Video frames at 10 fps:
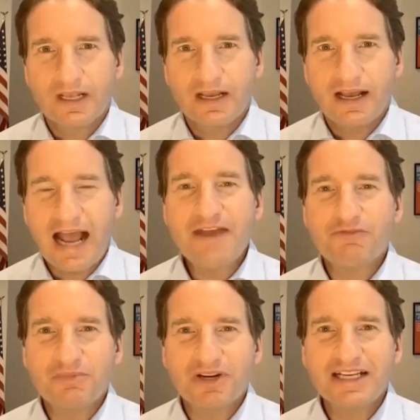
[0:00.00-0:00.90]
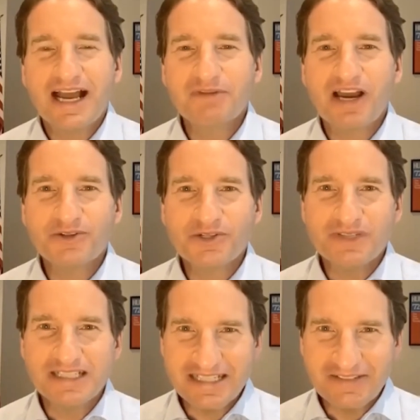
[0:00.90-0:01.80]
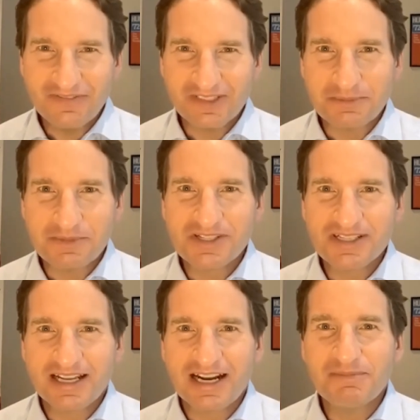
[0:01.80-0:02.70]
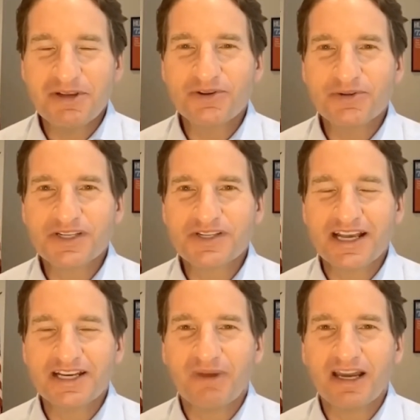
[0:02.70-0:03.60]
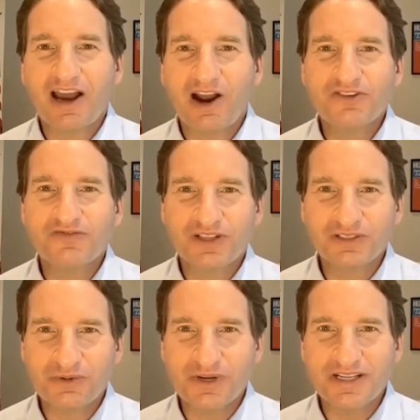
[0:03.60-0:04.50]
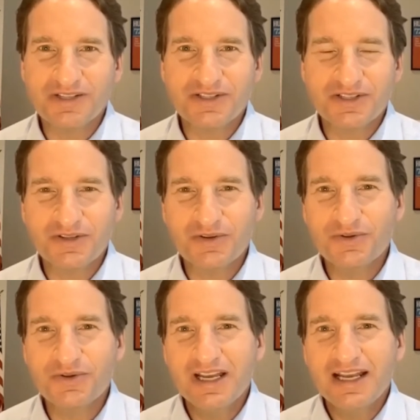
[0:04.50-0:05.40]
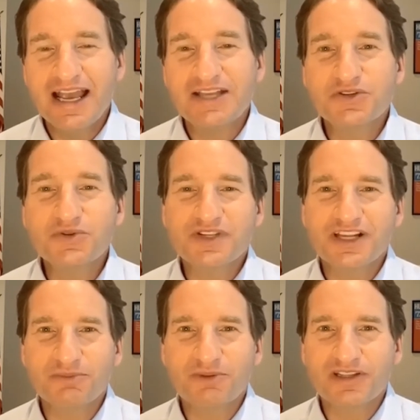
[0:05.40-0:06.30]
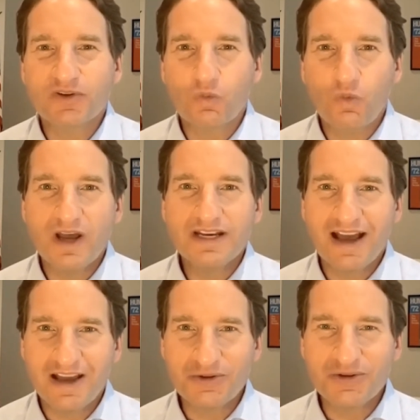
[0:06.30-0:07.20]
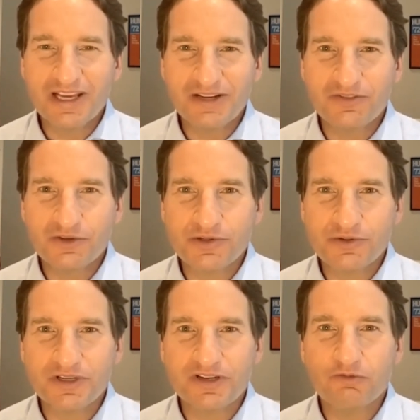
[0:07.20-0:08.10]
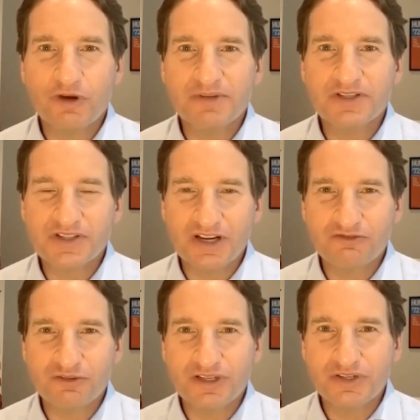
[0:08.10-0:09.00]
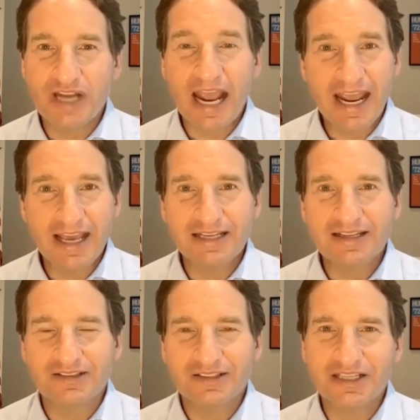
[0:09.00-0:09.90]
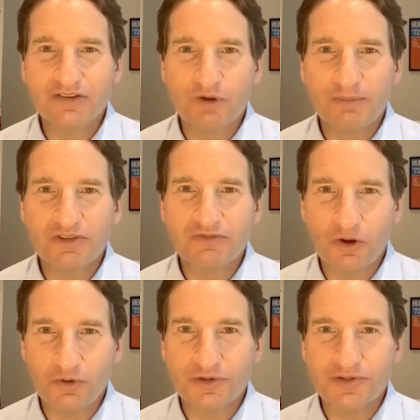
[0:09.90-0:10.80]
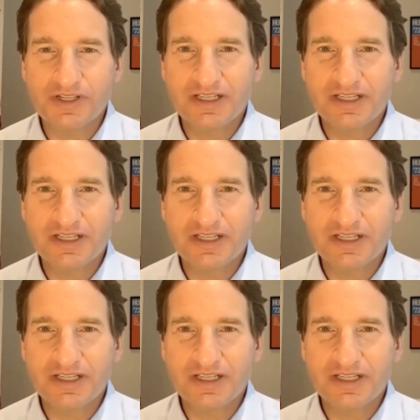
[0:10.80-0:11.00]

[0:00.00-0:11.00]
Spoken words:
Hi, everybody. I'm Congressman Dean Phillips, and I'm here to extend my heartfelt greetings to you as you celebrate the 100th anniversary of women's suffrage and the League of Women Voters.